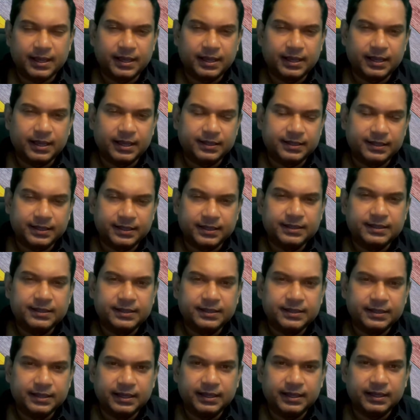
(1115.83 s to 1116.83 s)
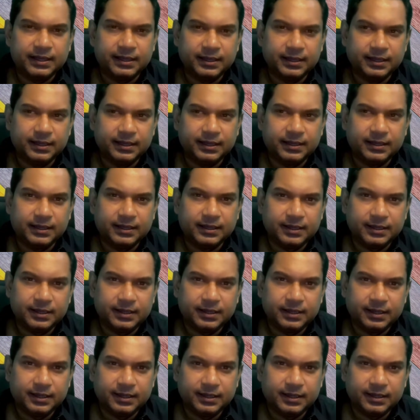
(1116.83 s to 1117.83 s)
at the end of the day,
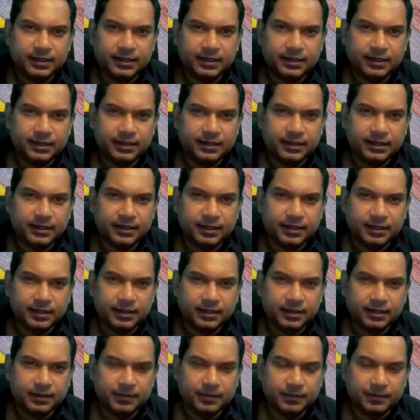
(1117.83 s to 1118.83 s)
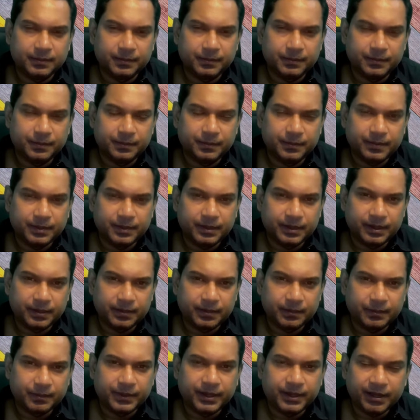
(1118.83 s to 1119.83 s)
the
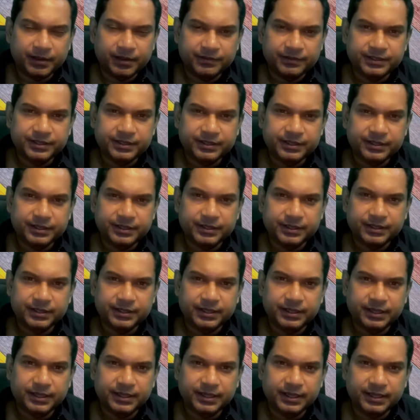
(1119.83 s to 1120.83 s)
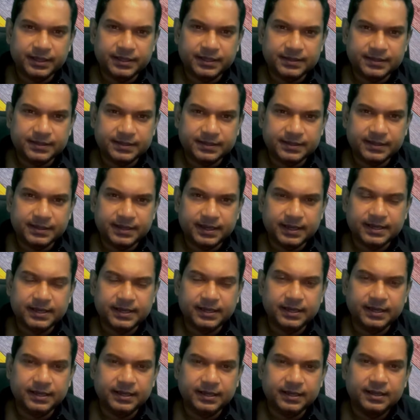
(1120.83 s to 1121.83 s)
power is
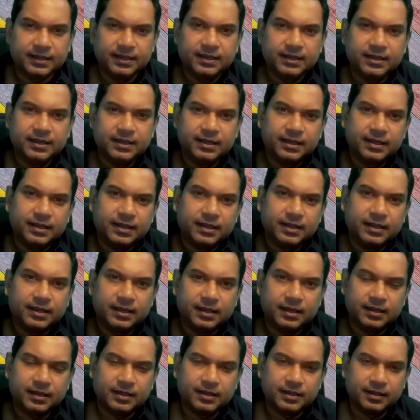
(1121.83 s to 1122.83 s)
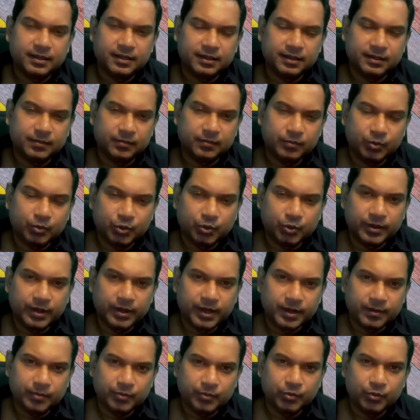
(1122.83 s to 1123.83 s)
getting more
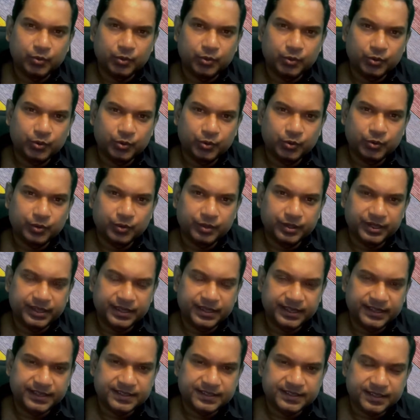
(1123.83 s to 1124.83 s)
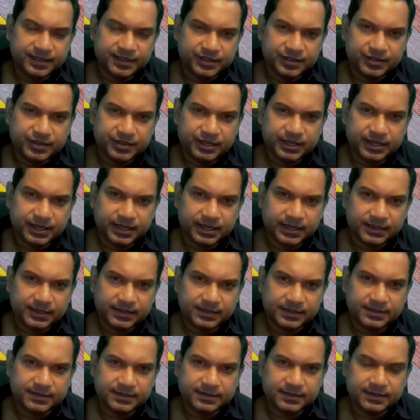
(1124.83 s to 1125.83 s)
and more
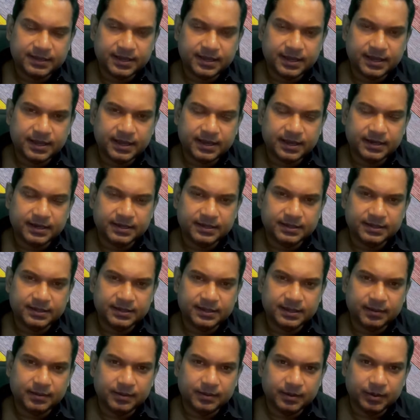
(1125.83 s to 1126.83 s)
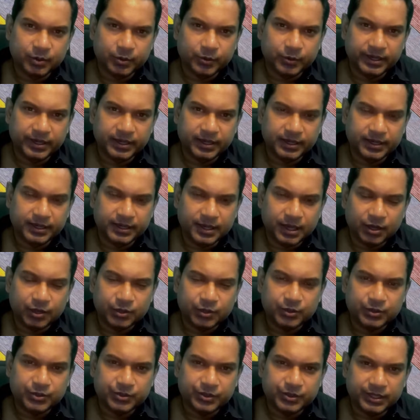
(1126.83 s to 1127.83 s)
decentralized and going
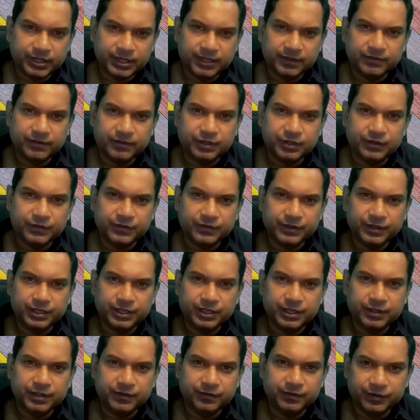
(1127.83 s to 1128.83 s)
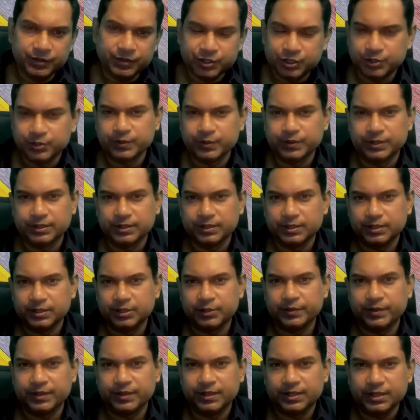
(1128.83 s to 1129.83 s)
down to the level of the individual,
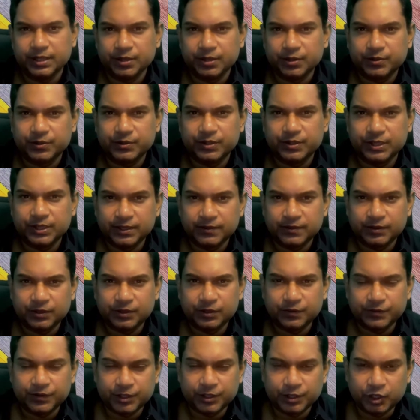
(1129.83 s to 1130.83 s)
going down to the level of